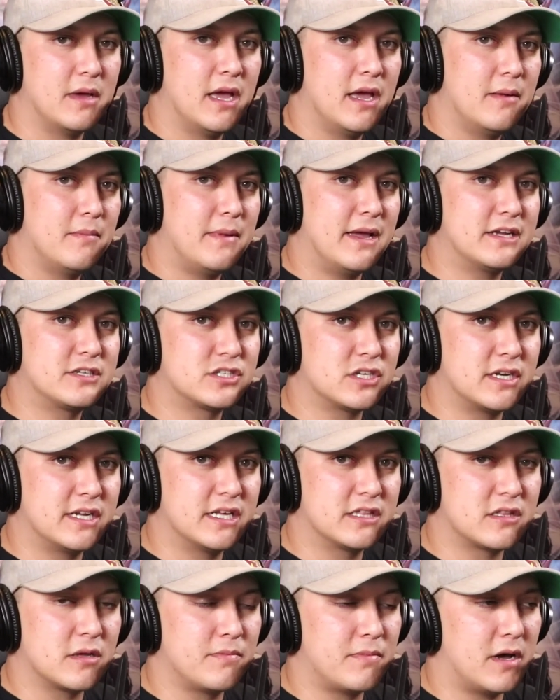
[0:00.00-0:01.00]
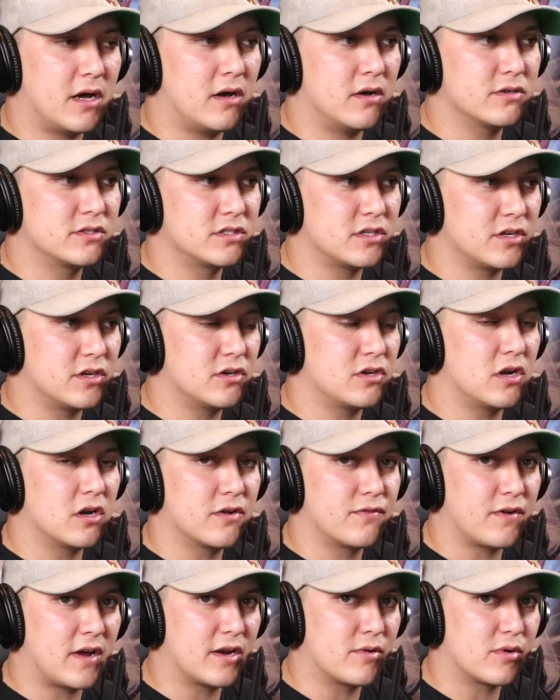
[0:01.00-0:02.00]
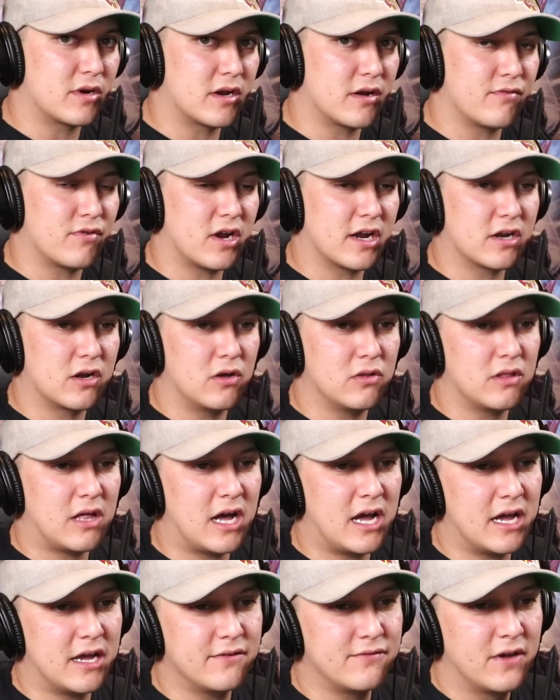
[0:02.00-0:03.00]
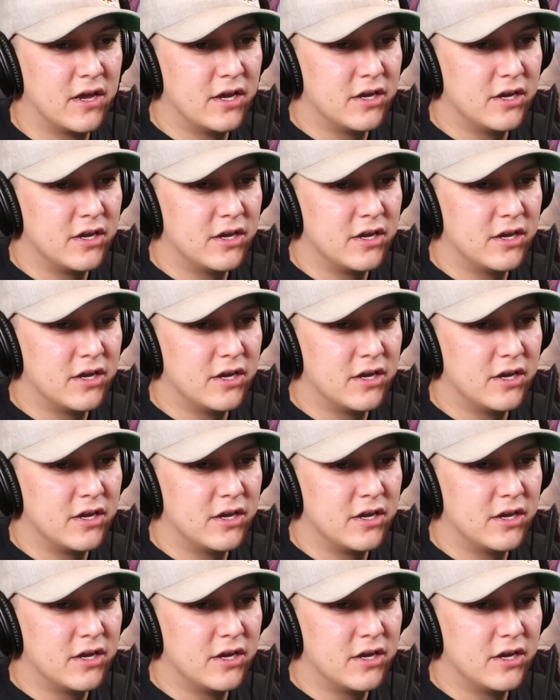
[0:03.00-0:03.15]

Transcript: Make sure to hit the bell so you're notified whenever I go live.